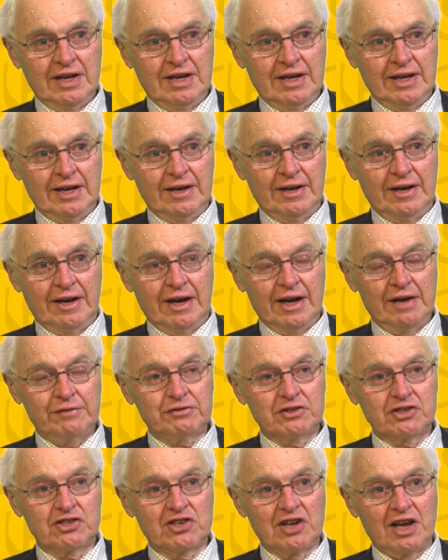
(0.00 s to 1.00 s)
I have
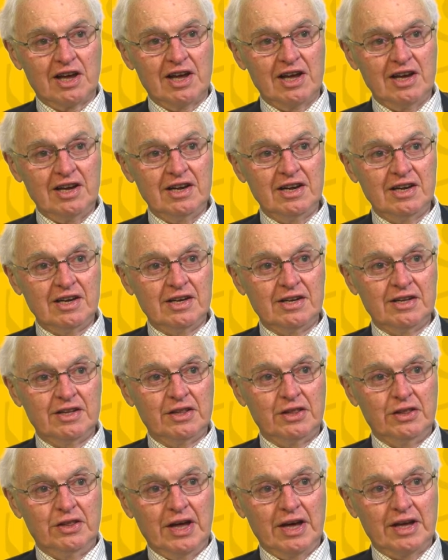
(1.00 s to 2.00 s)
to say
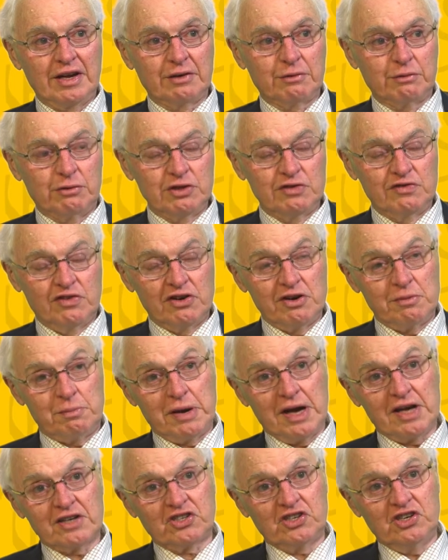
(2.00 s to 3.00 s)
that it was very
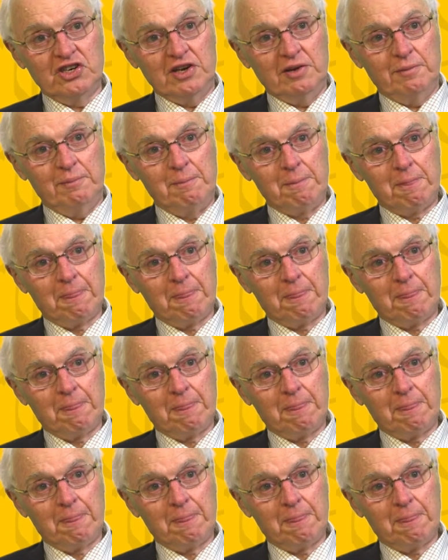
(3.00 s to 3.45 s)
patchy.